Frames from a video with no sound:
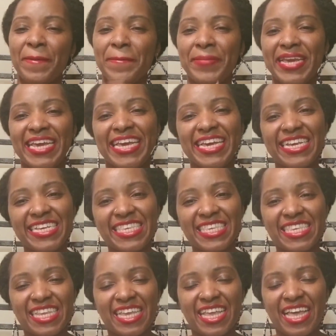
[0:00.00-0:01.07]
peace,
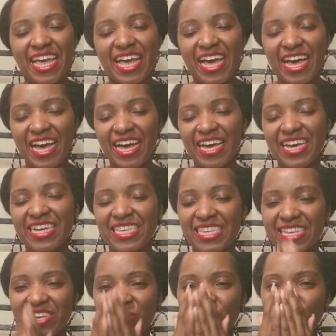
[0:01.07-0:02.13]
hugs,
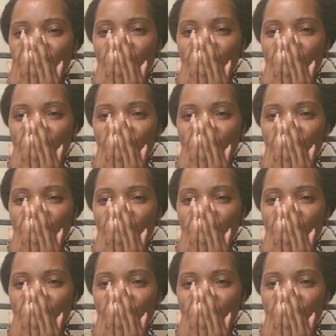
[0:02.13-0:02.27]
and